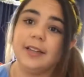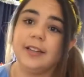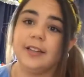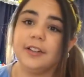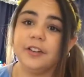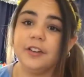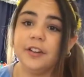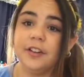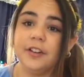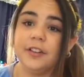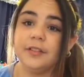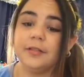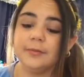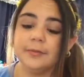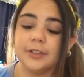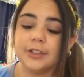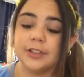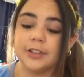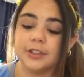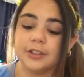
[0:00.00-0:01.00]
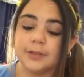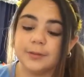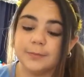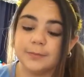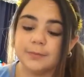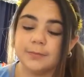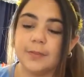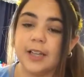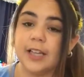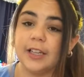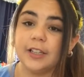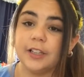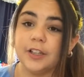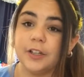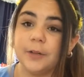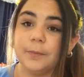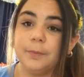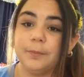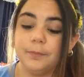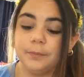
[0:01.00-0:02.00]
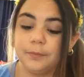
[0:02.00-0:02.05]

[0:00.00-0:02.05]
You know, it just I don't know.